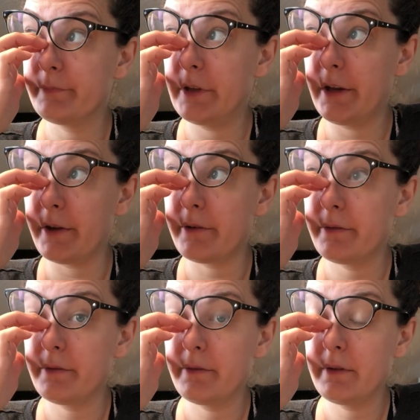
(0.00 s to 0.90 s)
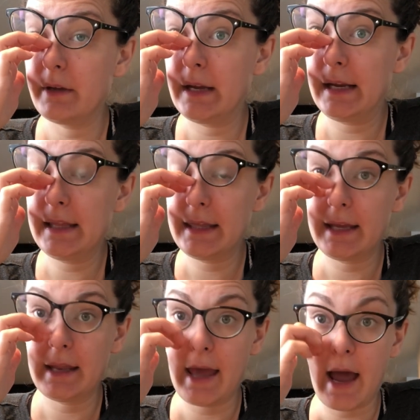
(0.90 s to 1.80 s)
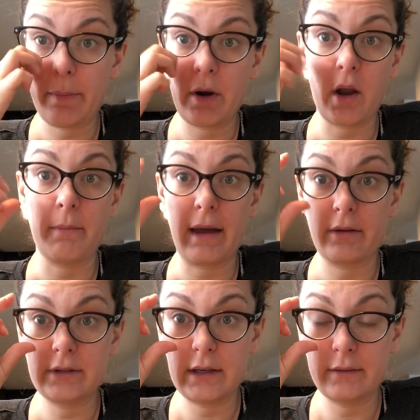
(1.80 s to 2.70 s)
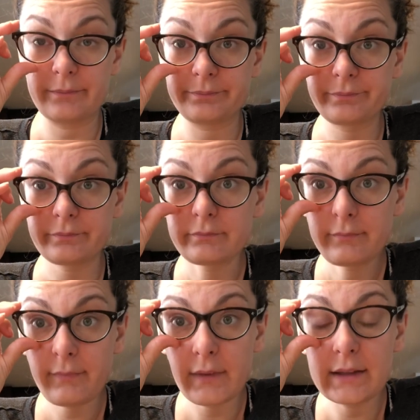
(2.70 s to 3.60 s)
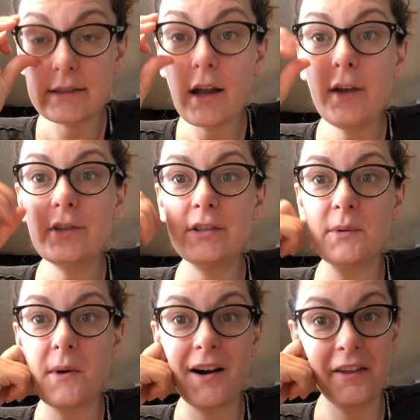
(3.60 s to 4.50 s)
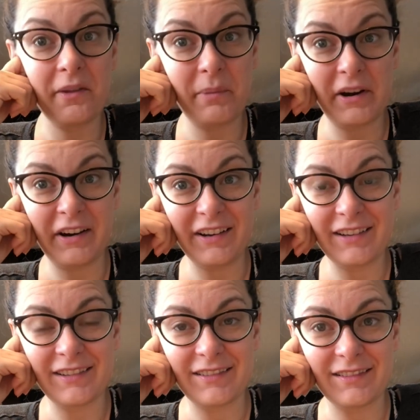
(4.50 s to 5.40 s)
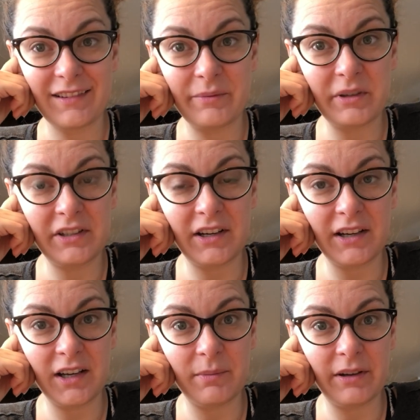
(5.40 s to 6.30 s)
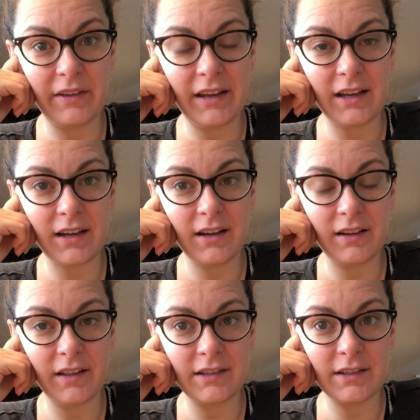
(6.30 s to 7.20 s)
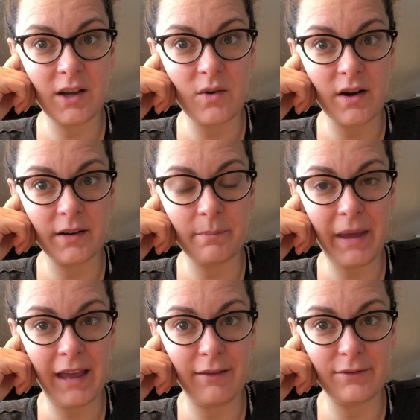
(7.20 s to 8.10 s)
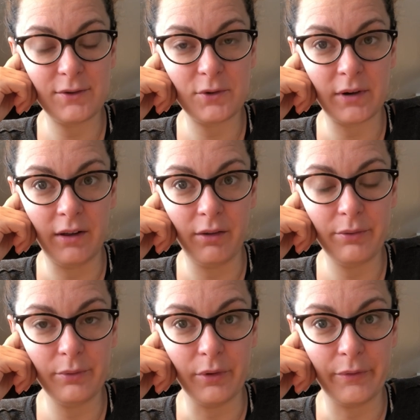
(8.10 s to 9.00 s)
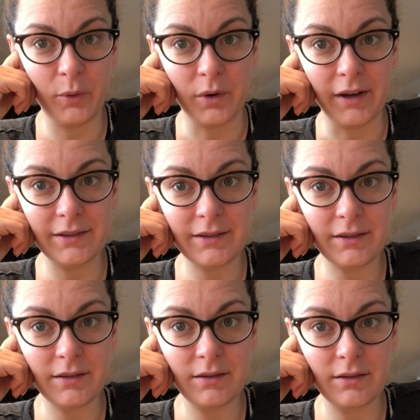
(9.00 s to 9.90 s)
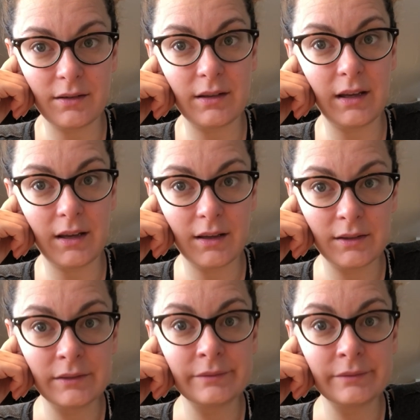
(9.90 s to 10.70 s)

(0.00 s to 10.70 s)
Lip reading: You know, anything can happen on a mountain. It's not just a walk in the park. I'm not talking about like, let's go on a paved trail through the forest. Like,